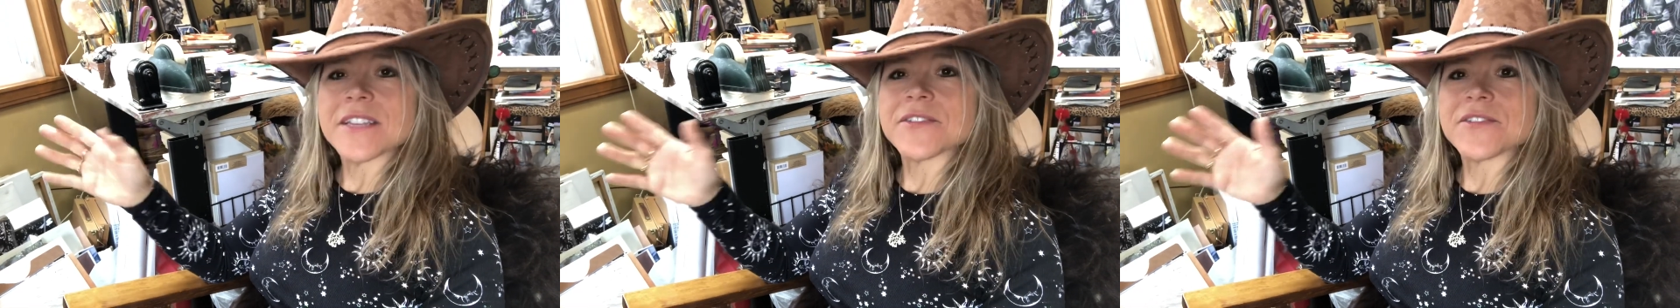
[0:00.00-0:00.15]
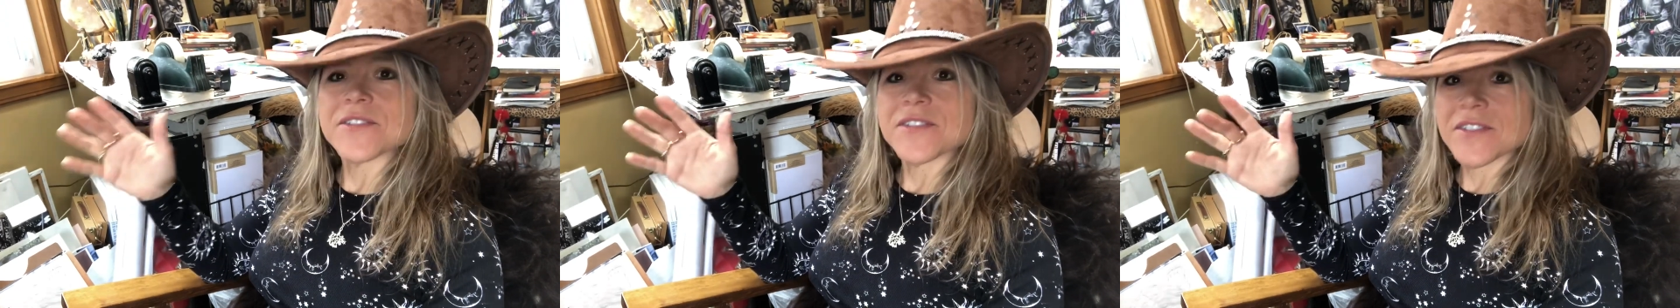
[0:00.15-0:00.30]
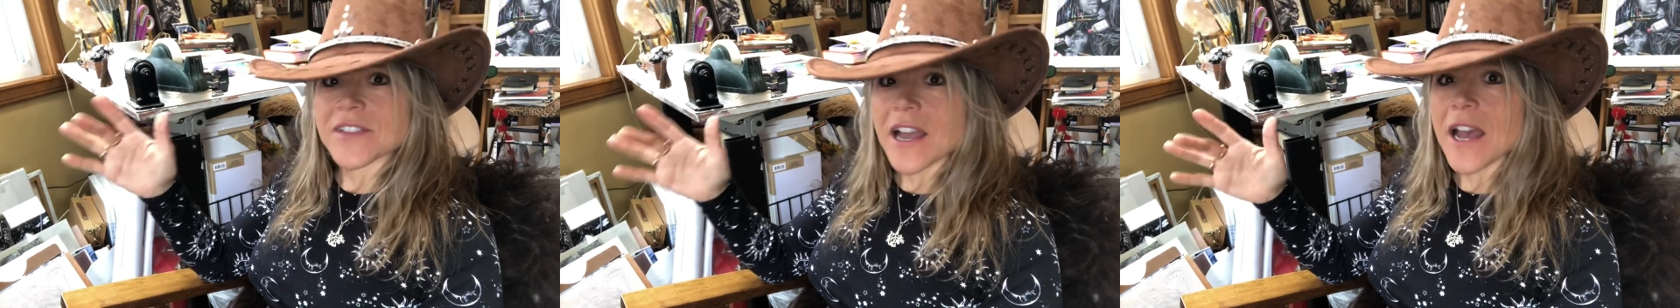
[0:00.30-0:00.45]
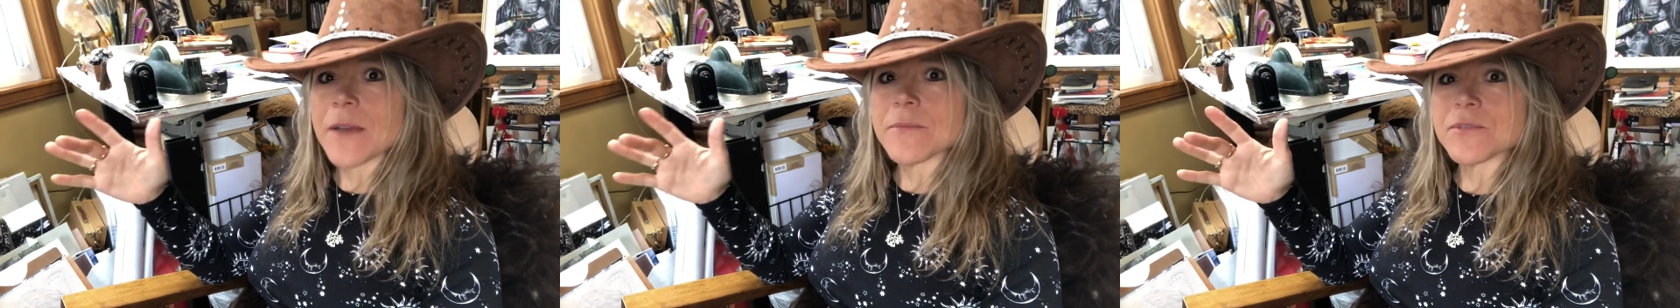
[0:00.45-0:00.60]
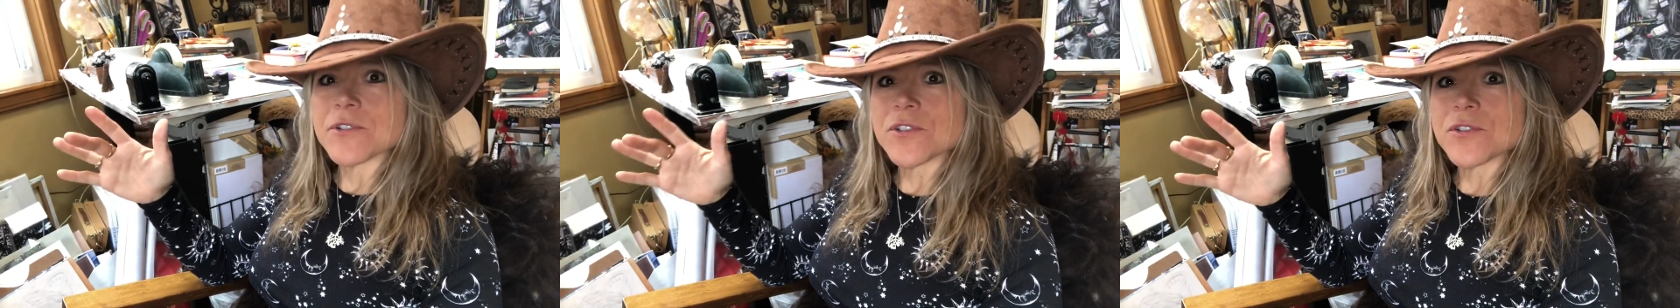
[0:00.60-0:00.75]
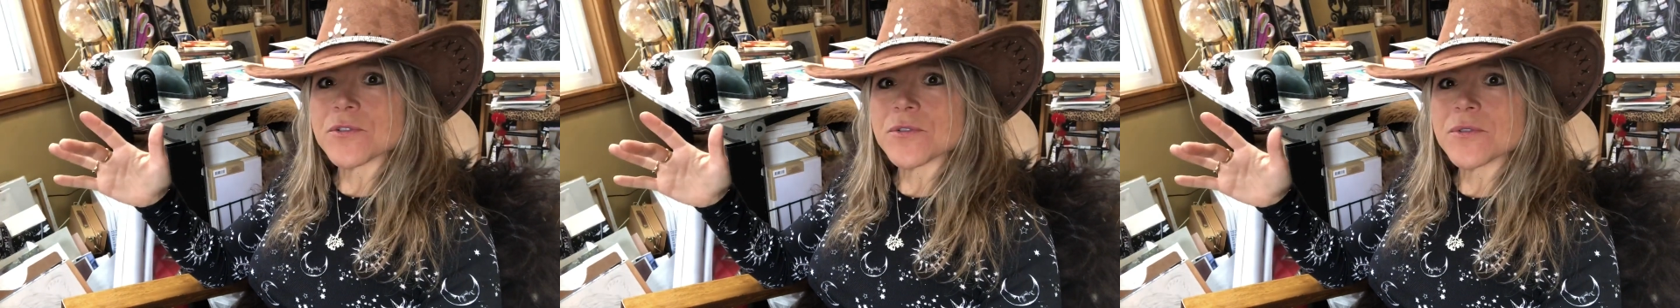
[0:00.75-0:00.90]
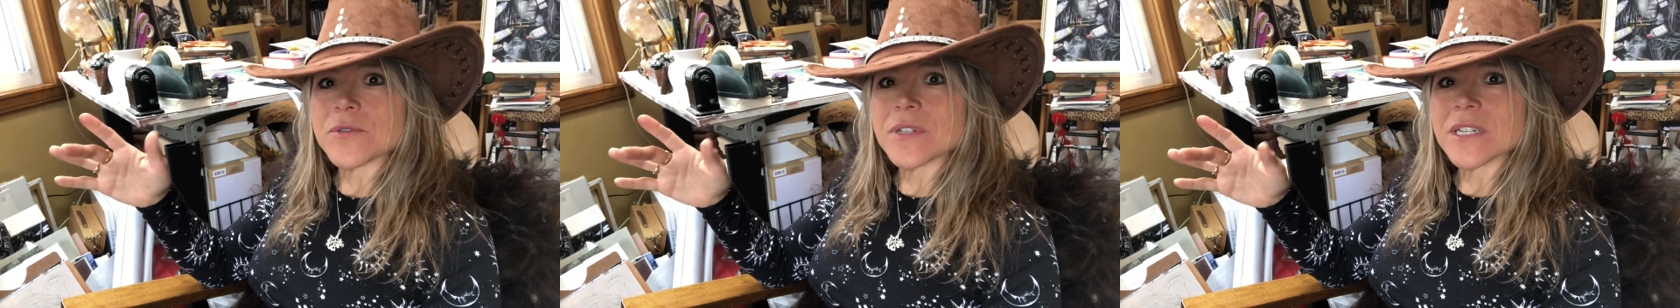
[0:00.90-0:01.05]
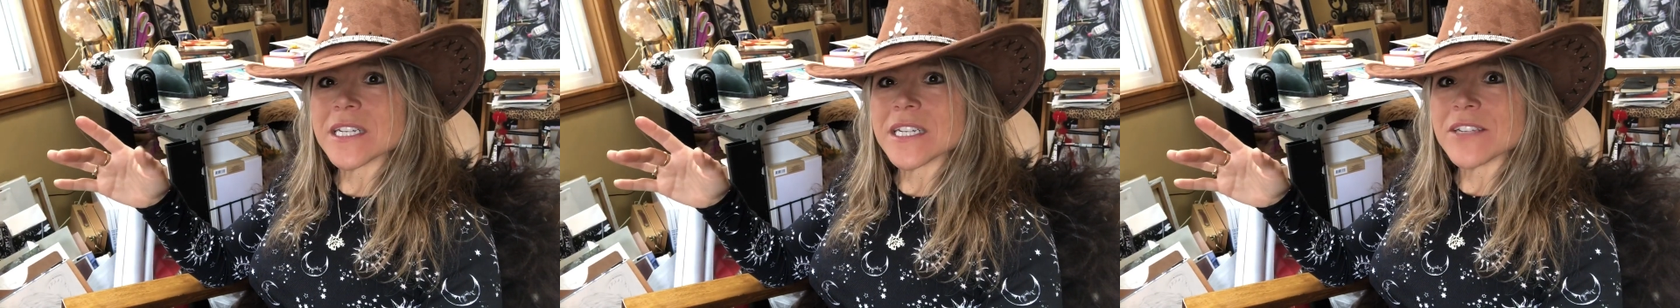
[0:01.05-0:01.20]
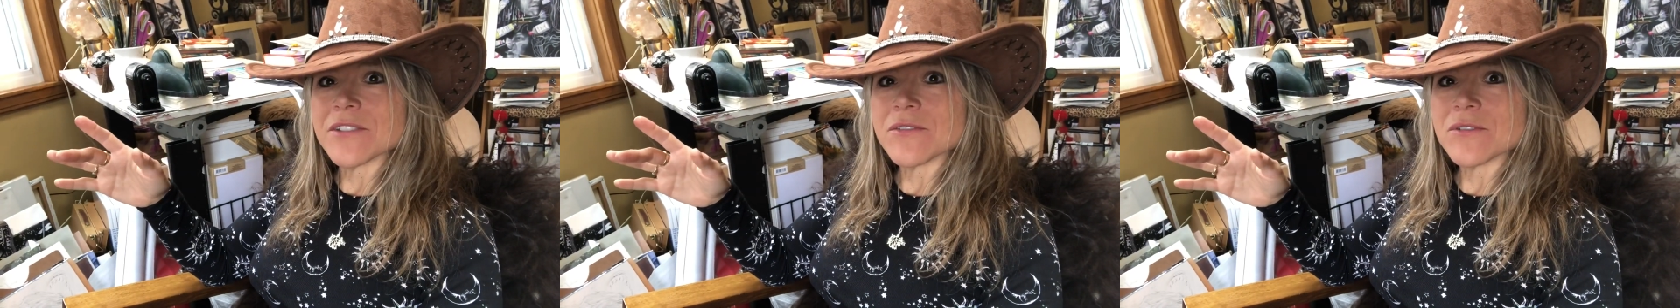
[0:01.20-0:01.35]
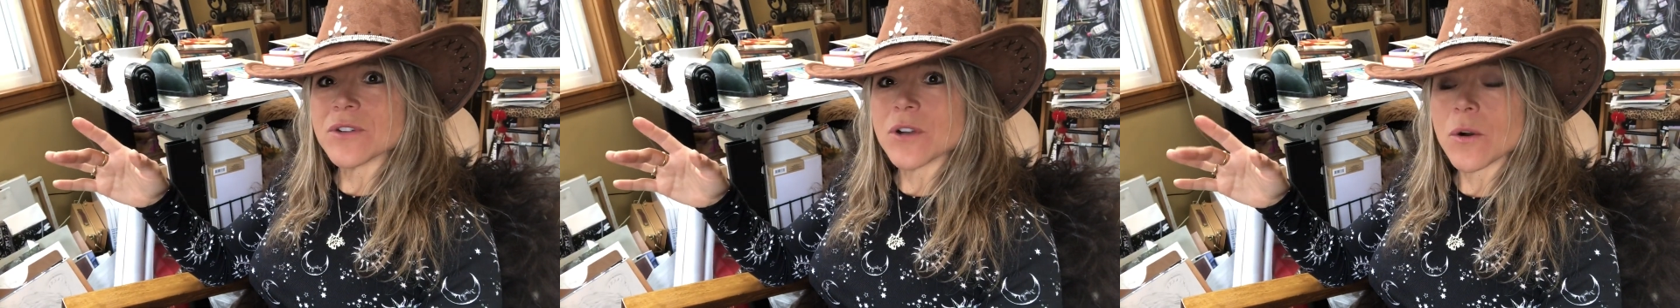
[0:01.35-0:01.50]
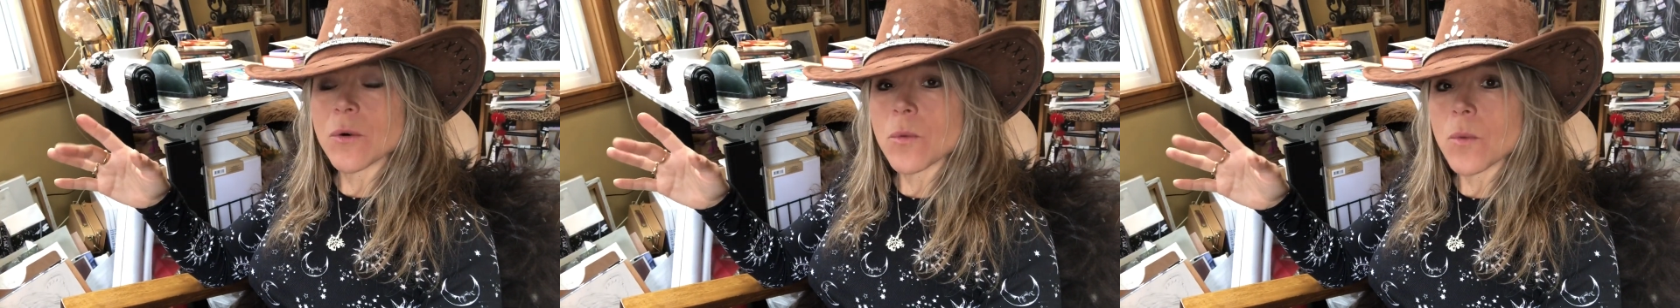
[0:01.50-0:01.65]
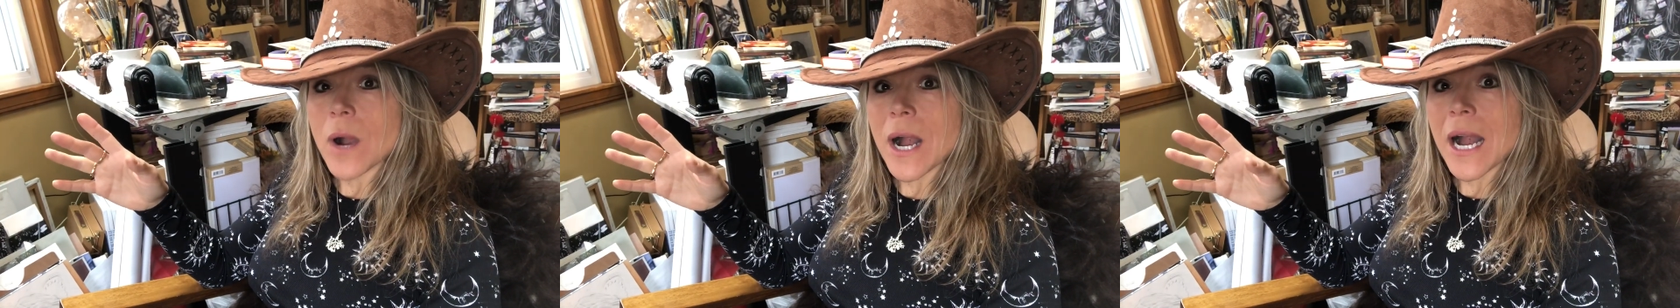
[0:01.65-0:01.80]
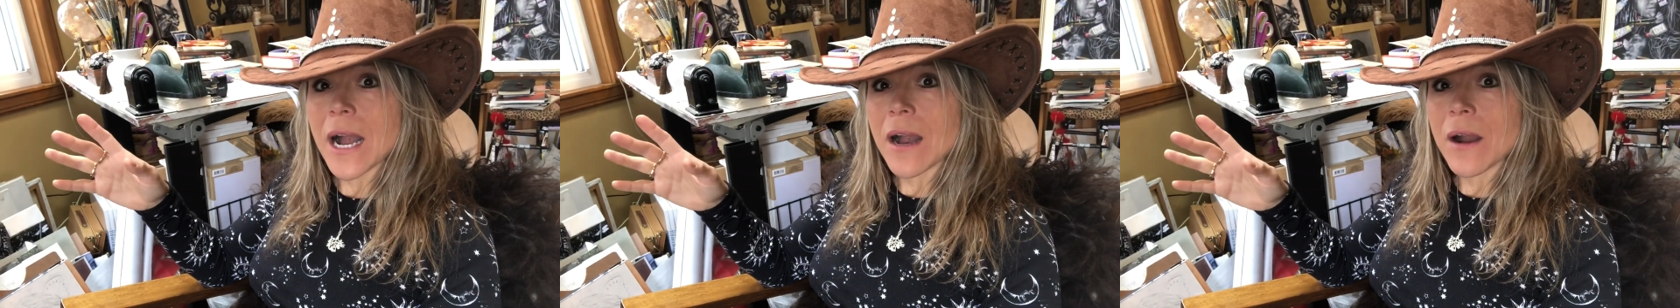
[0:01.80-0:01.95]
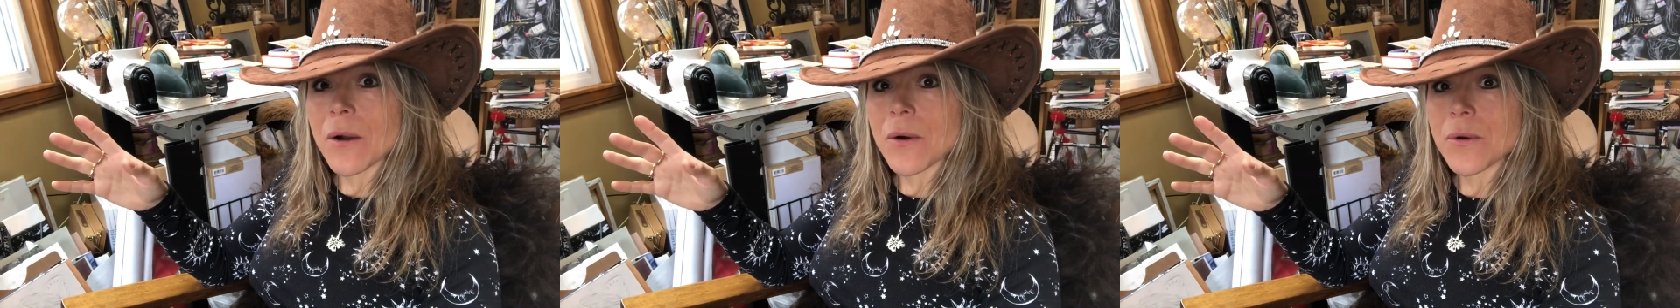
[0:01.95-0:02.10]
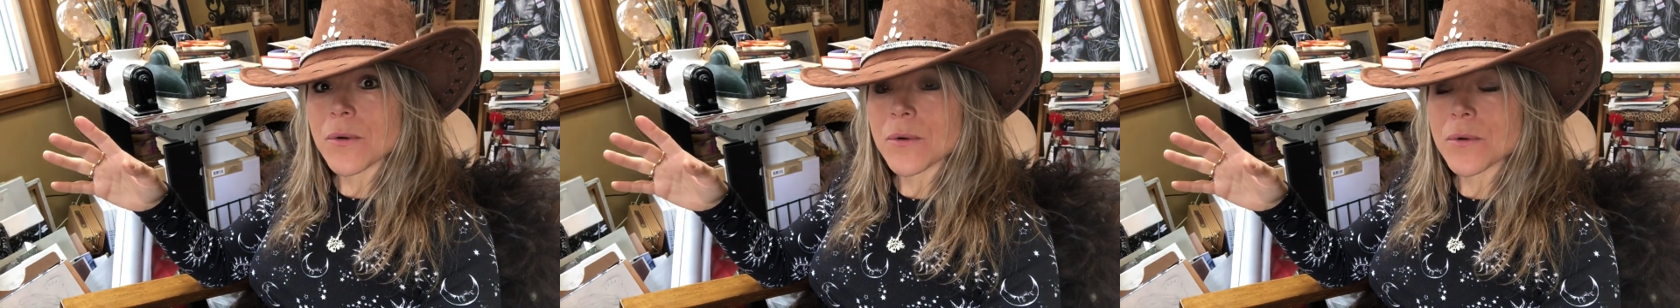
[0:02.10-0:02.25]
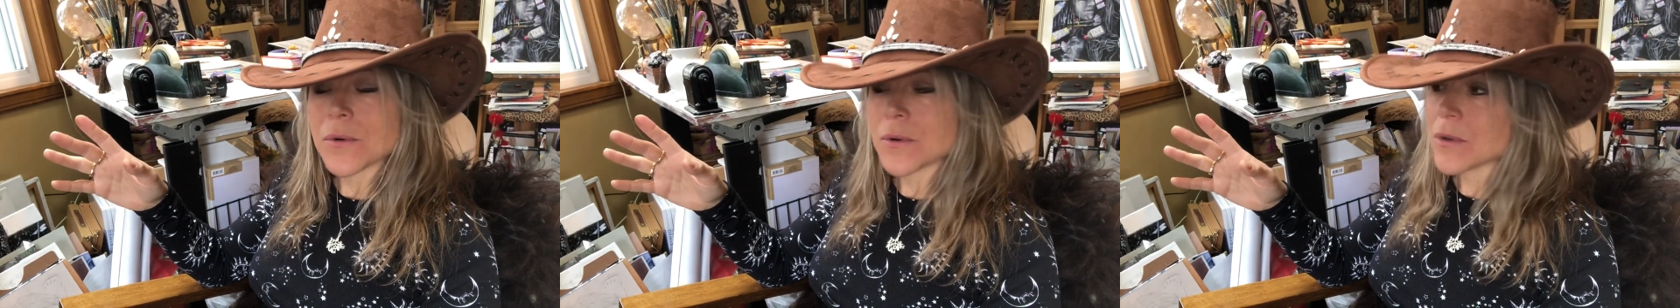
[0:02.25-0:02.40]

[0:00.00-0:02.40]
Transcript: stops you and you go, wow,